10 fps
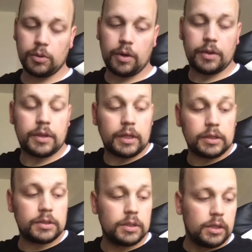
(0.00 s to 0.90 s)
all the
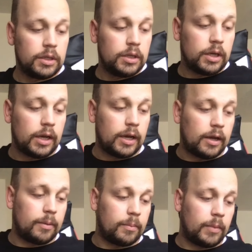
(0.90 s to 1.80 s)
things.
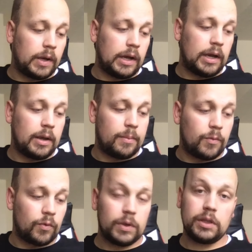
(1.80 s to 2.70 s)

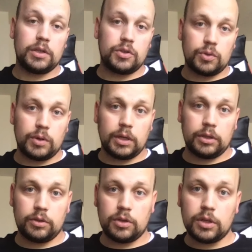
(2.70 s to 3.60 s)
I'm really
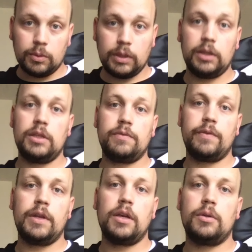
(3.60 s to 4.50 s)
enjoying doing these
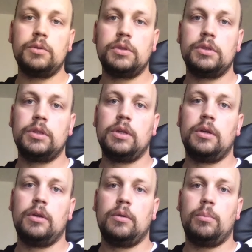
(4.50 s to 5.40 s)
videos,
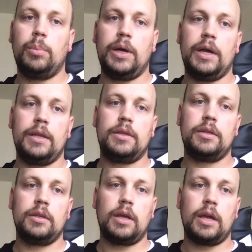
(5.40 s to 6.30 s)
but